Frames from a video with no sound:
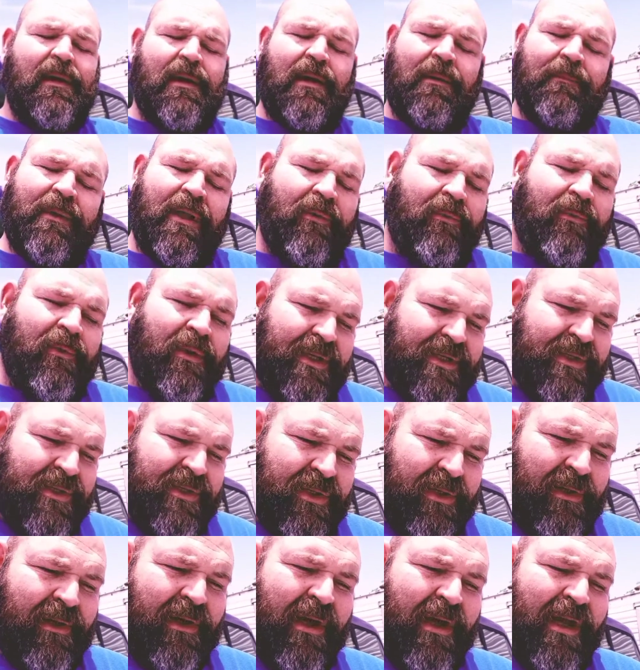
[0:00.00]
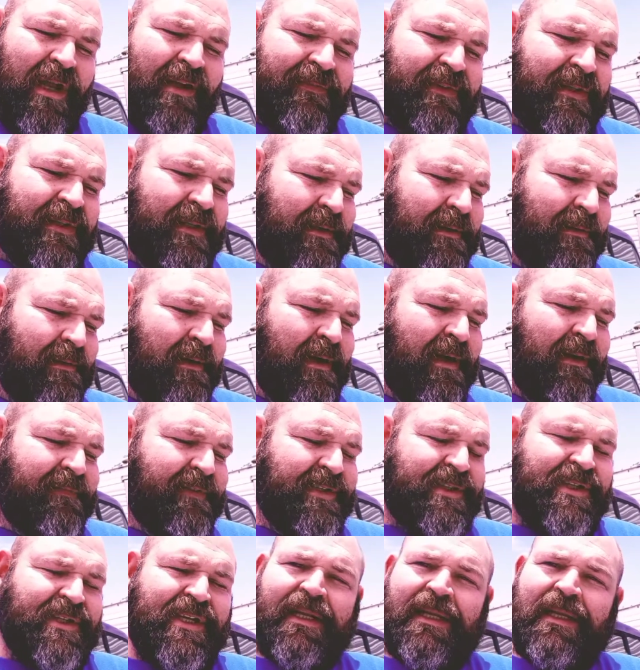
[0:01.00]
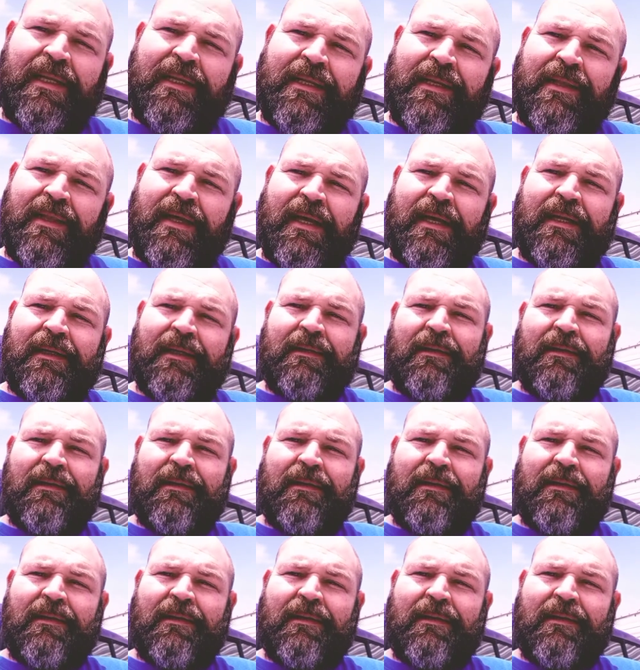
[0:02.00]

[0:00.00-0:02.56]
I'm not really sure. I'll have to check into that.